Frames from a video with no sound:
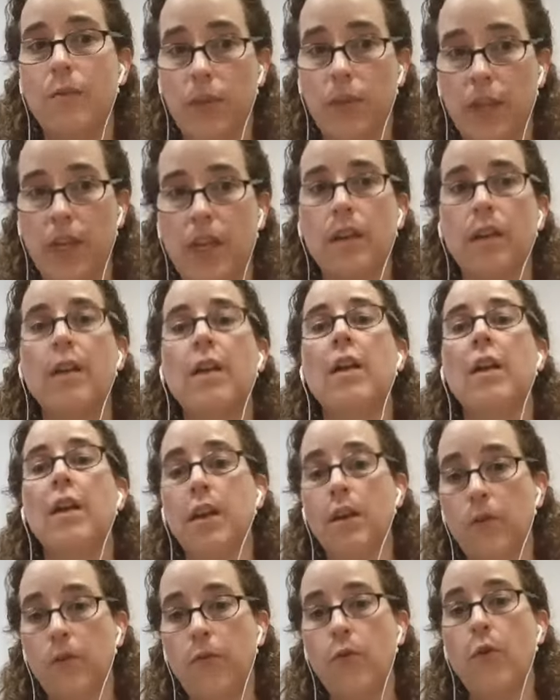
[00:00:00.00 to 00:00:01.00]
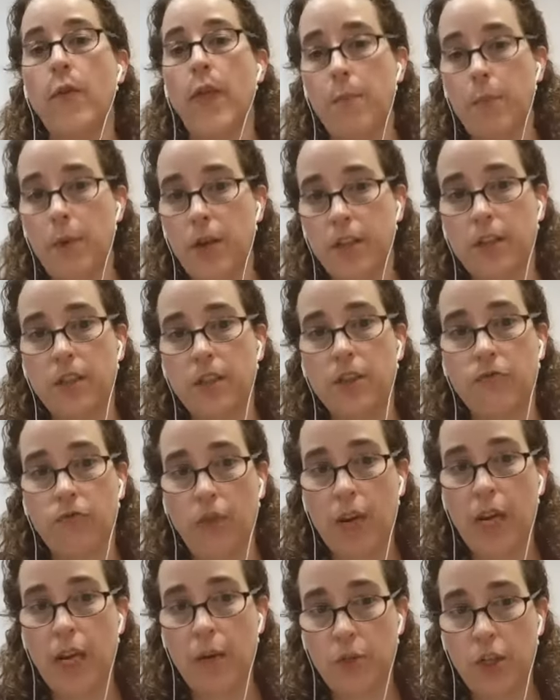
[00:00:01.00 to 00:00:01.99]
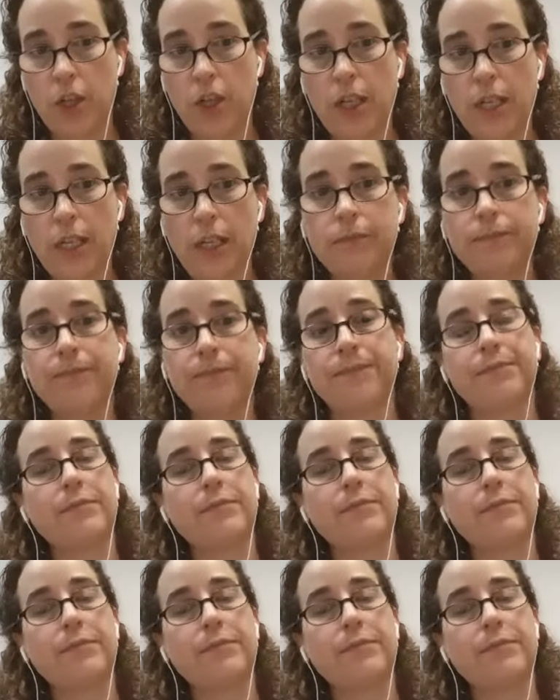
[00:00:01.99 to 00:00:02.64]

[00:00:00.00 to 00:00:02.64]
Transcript: within for that person's rehab journey.